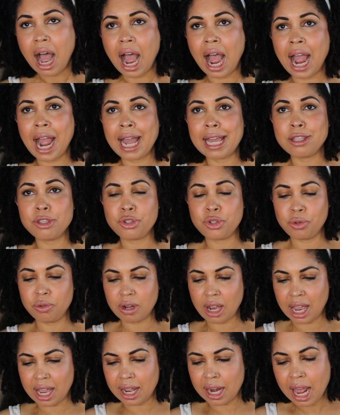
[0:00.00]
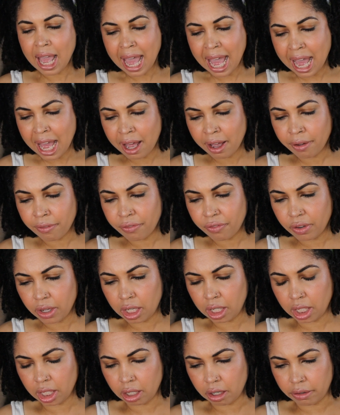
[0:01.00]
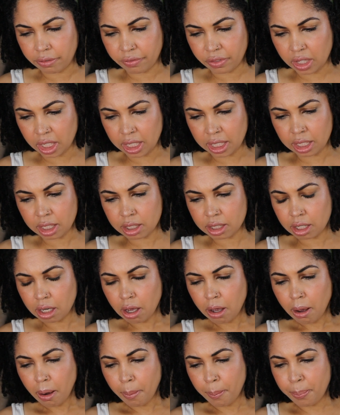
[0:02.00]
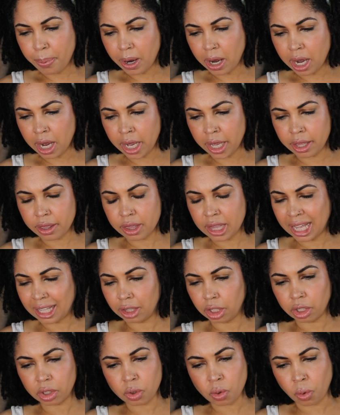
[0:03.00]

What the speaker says: I do not have any of these, but they look